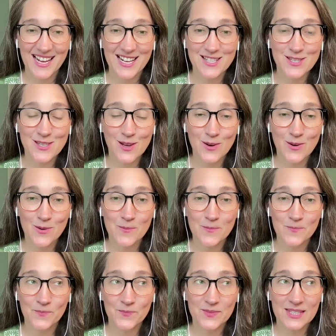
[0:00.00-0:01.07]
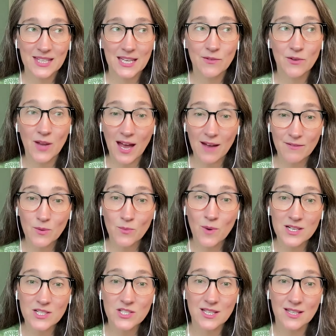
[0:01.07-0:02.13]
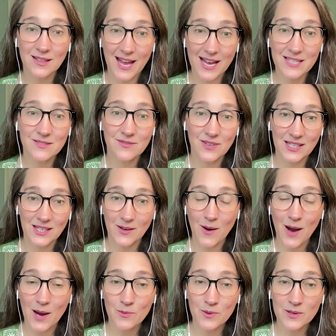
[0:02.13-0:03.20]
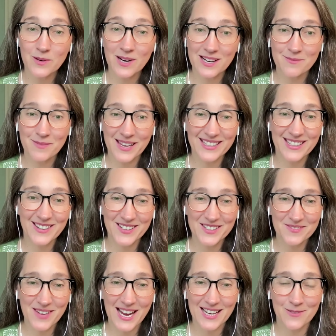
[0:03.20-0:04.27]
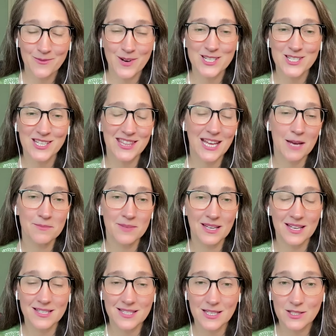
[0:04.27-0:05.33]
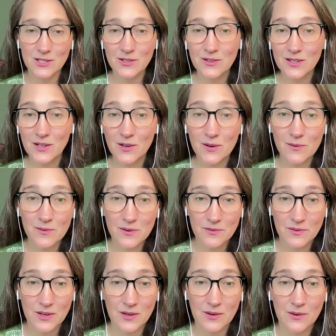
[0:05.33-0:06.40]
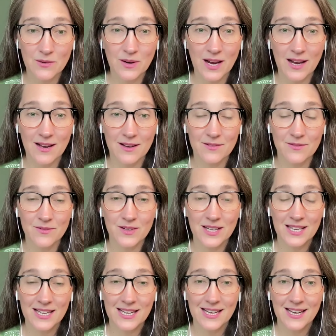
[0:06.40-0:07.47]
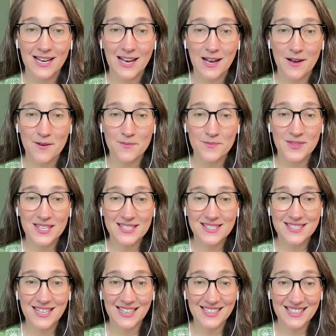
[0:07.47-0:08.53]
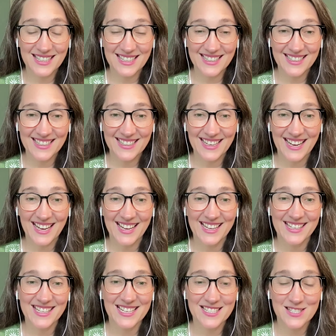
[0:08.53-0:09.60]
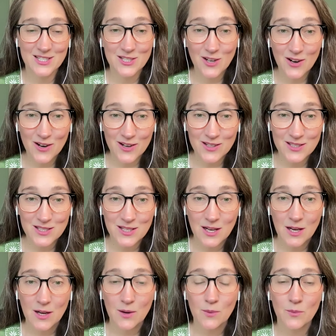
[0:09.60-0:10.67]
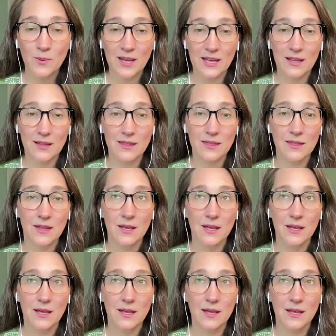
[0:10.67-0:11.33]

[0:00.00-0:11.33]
And so, if you haven't watched the last video, I would recommend going back and watching that because I do an overview of um, this technique and I start with